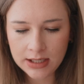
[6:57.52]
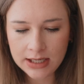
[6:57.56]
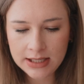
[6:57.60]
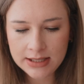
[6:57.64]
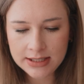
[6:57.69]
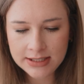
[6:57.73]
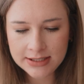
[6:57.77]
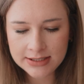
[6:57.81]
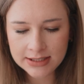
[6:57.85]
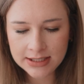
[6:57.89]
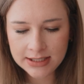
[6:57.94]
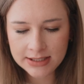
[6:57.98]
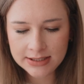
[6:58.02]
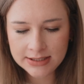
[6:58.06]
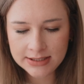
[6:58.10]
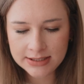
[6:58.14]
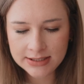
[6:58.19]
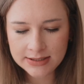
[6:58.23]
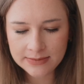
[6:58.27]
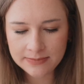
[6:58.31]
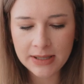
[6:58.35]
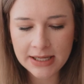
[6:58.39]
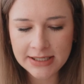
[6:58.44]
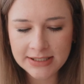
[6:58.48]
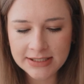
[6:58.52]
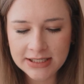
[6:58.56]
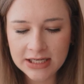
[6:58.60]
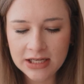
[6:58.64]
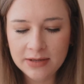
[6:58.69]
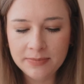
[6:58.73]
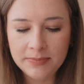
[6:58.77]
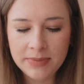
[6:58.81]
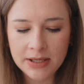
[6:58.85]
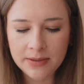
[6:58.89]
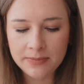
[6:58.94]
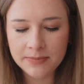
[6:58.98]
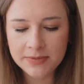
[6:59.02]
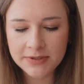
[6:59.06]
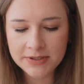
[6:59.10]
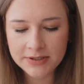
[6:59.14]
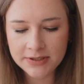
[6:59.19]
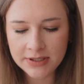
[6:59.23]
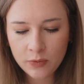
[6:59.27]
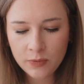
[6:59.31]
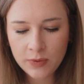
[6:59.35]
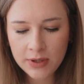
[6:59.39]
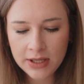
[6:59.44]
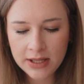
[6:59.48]
in this list, plastic
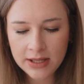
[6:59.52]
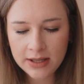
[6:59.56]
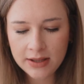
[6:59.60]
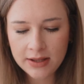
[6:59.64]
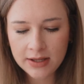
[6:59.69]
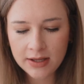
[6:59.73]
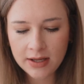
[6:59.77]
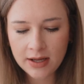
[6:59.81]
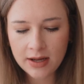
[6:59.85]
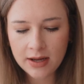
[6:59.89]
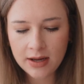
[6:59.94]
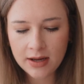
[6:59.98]
bibs with